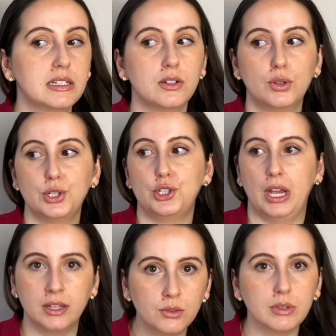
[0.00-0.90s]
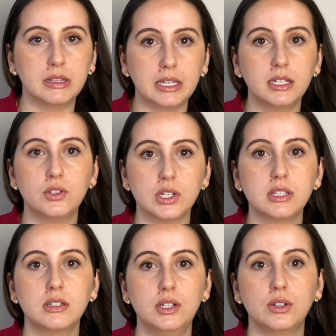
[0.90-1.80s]
or genuinely just,
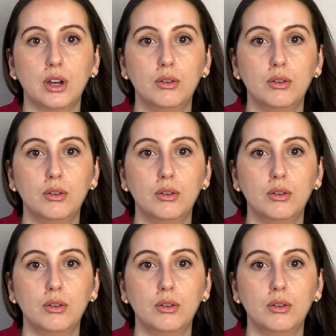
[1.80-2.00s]
you know,